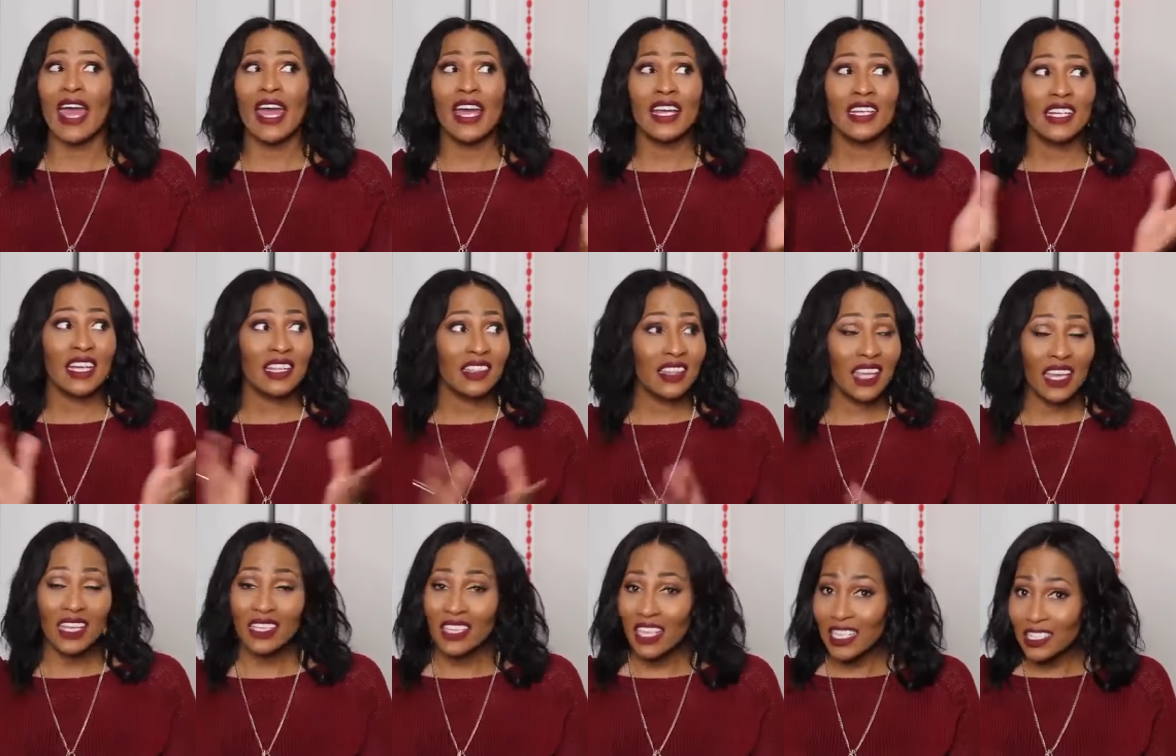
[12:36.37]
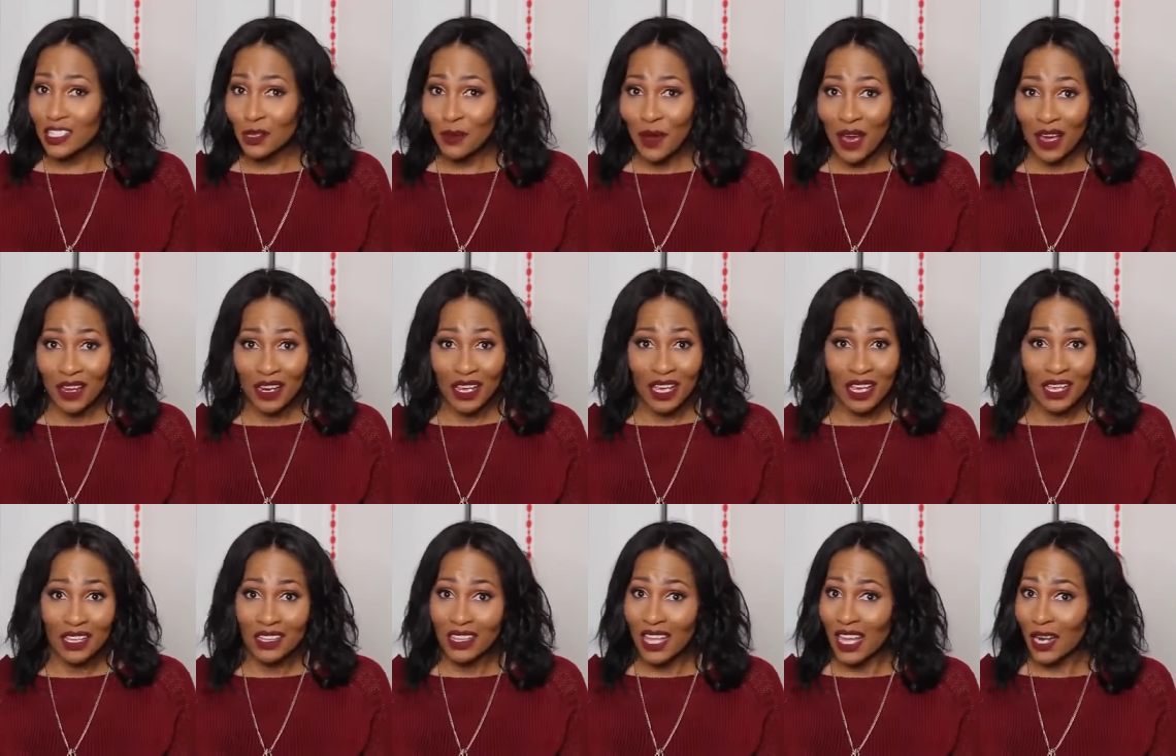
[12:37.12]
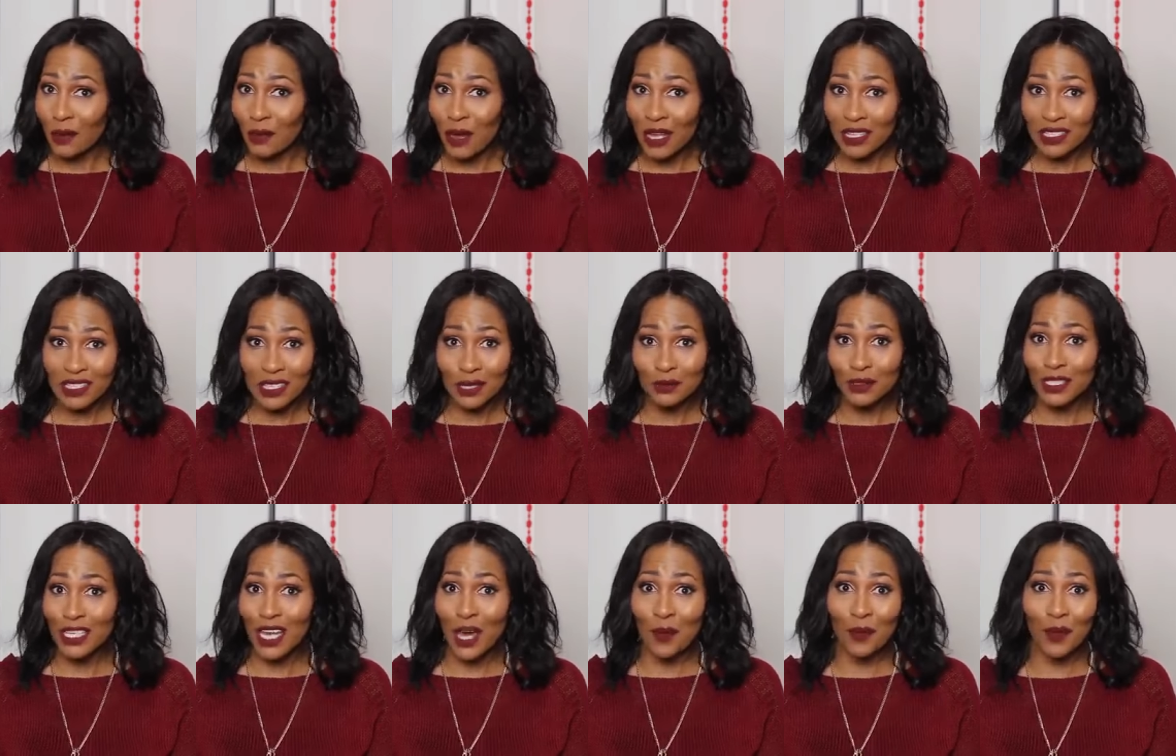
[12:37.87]
And I think that's about it. That about
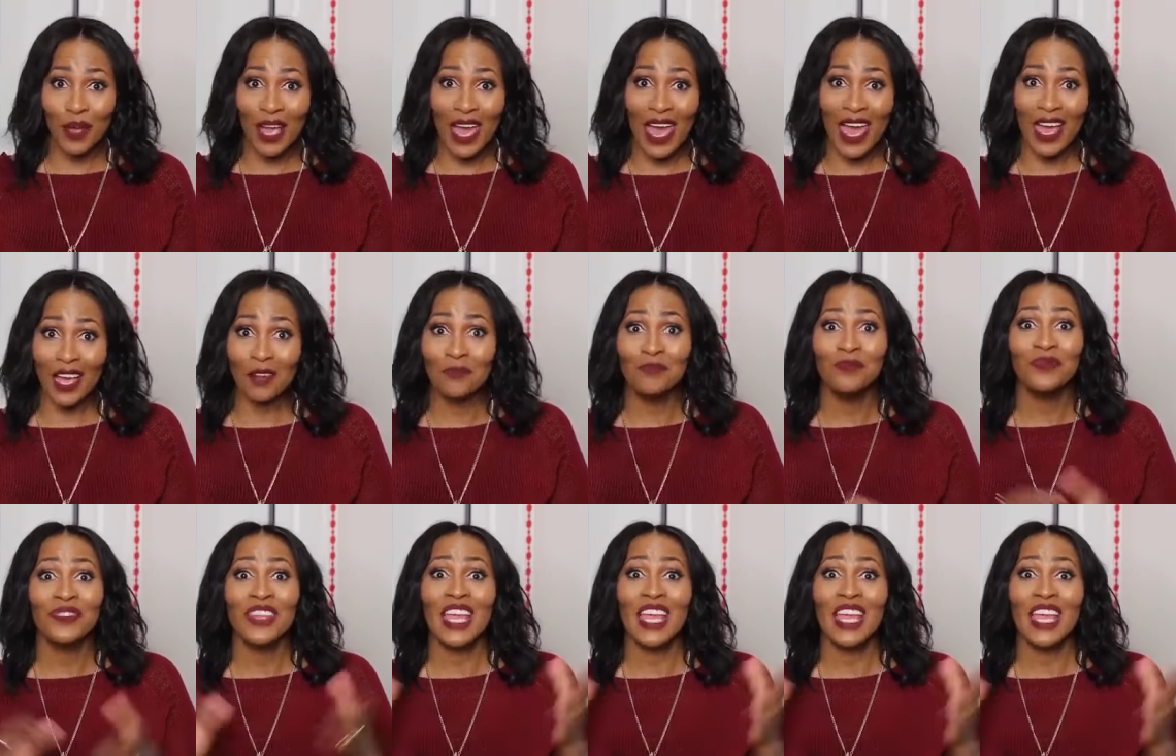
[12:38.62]
sums it up, okay?